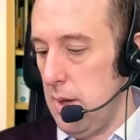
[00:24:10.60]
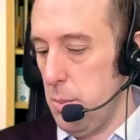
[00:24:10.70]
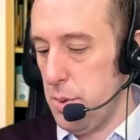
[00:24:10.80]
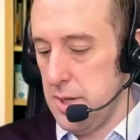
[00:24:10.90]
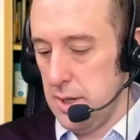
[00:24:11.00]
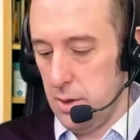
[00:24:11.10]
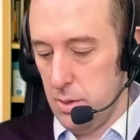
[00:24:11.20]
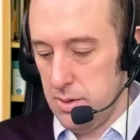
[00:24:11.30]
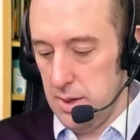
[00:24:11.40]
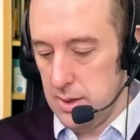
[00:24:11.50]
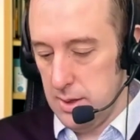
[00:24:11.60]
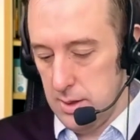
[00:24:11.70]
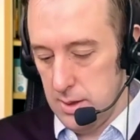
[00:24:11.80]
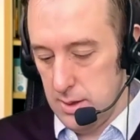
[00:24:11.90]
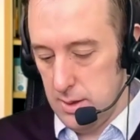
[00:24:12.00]
in particular, think
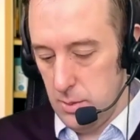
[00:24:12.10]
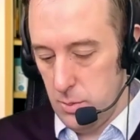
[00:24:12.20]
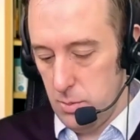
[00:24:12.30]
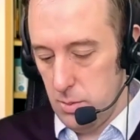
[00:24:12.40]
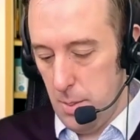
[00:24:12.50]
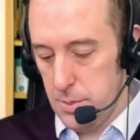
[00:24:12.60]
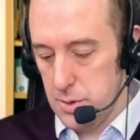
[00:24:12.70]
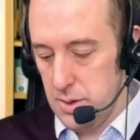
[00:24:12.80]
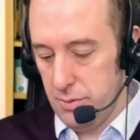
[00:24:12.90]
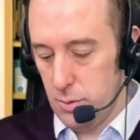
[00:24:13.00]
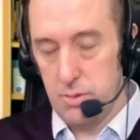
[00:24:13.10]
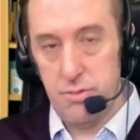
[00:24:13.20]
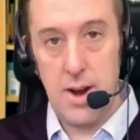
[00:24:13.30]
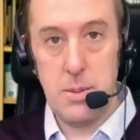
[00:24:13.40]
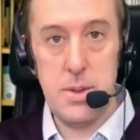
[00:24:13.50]
the, the opportunity for
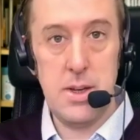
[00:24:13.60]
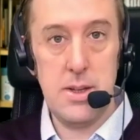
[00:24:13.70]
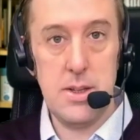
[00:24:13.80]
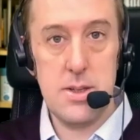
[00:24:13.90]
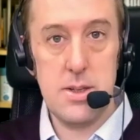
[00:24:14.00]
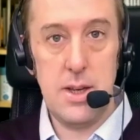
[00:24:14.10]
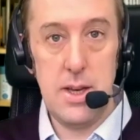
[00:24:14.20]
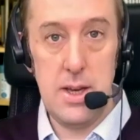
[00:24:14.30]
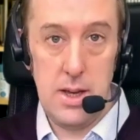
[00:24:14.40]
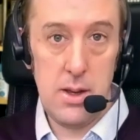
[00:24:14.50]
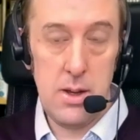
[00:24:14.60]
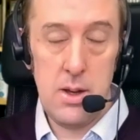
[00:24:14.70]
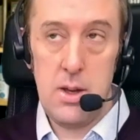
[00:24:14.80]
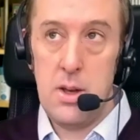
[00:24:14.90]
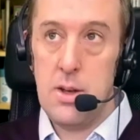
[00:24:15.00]
refinement is key.
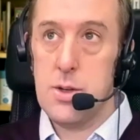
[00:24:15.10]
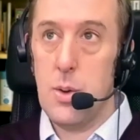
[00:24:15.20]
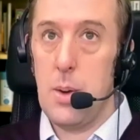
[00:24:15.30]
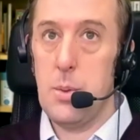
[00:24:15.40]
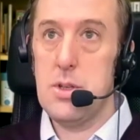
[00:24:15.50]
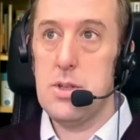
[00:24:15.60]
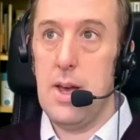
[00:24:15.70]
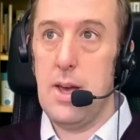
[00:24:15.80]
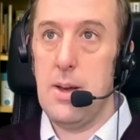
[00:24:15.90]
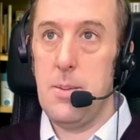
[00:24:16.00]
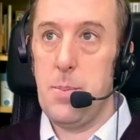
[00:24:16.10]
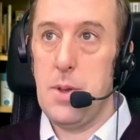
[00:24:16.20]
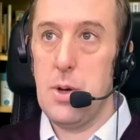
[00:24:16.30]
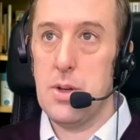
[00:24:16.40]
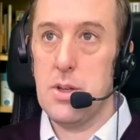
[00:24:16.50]
So I would say,
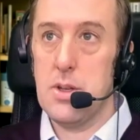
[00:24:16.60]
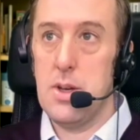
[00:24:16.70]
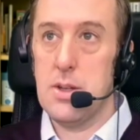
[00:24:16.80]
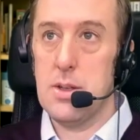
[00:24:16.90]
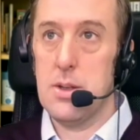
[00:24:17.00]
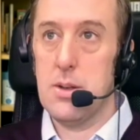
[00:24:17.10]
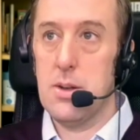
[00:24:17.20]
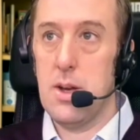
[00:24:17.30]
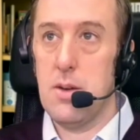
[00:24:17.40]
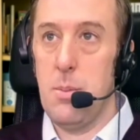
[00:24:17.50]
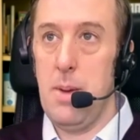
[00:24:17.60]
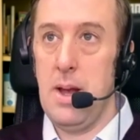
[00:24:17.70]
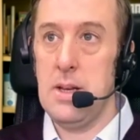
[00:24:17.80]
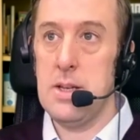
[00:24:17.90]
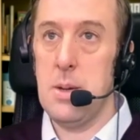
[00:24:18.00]
you know, as a, as a kind of a
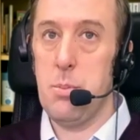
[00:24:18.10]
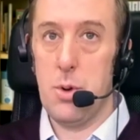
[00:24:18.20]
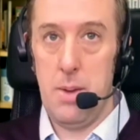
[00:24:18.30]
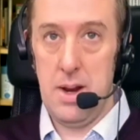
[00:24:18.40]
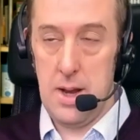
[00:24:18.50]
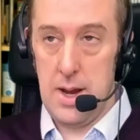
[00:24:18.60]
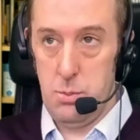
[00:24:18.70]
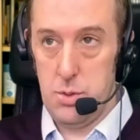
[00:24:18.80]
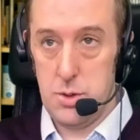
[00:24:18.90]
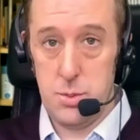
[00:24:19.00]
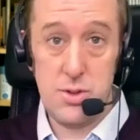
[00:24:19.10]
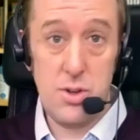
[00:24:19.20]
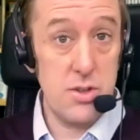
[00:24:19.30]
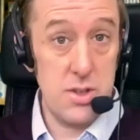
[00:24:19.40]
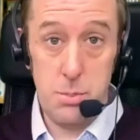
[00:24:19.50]
main tip or a main guiding principle,
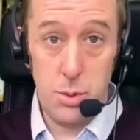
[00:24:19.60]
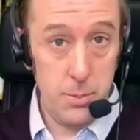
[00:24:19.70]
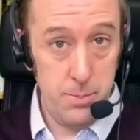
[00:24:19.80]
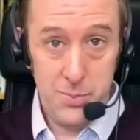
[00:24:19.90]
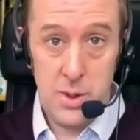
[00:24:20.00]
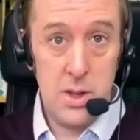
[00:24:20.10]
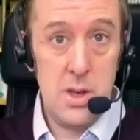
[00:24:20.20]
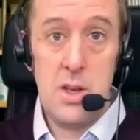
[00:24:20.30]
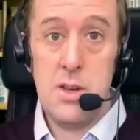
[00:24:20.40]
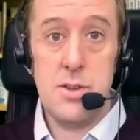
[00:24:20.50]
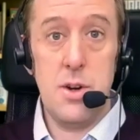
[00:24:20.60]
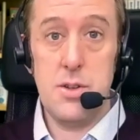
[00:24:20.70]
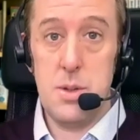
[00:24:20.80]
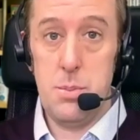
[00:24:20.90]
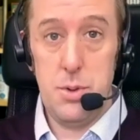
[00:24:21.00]
start simple. Start
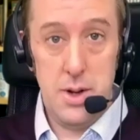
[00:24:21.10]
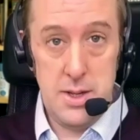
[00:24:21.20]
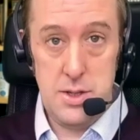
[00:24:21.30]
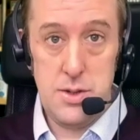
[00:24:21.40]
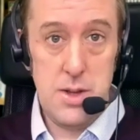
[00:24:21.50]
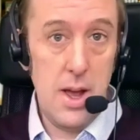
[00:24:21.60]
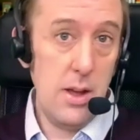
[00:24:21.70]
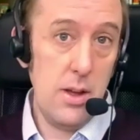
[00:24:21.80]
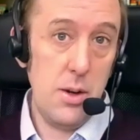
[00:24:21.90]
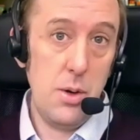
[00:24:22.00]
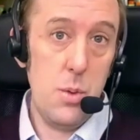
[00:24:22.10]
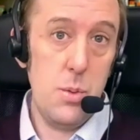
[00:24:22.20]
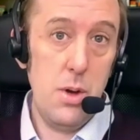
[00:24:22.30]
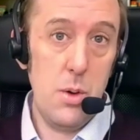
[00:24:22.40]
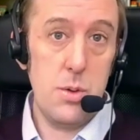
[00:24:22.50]
simple, and as you say, you know,
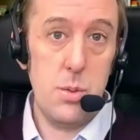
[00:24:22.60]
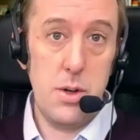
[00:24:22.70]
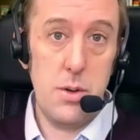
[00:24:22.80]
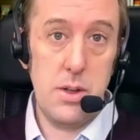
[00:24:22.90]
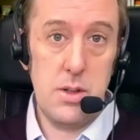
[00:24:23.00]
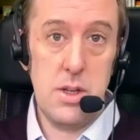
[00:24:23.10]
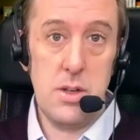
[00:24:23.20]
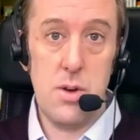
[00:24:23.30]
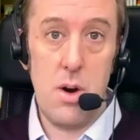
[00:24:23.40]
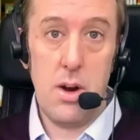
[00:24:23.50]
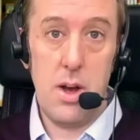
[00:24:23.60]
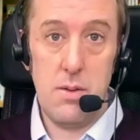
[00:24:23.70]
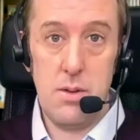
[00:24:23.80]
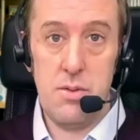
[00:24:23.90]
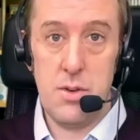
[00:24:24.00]
go go with what your instincts are, kind
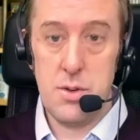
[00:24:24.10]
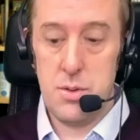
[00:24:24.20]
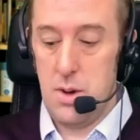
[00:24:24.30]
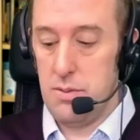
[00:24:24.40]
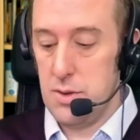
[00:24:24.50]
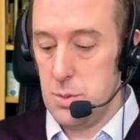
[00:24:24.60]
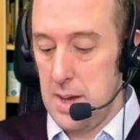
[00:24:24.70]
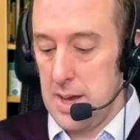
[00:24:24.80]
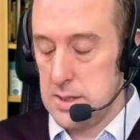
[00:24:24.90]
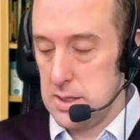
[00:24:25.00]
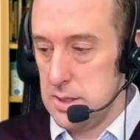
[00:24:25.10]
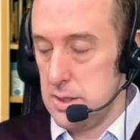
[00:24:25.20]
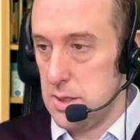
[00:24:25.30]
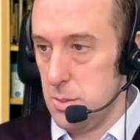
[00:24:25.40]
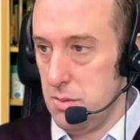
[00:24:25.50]
of a first a first pass at a
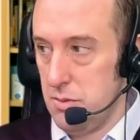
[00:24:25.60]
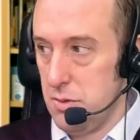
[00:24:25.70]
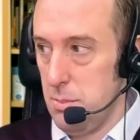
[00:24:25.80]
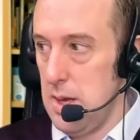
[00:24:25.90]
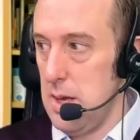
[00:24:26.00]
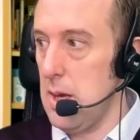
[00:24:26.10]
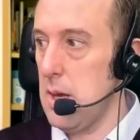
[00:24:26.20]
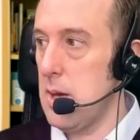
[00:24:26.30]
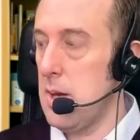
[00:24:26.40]
system. And for me,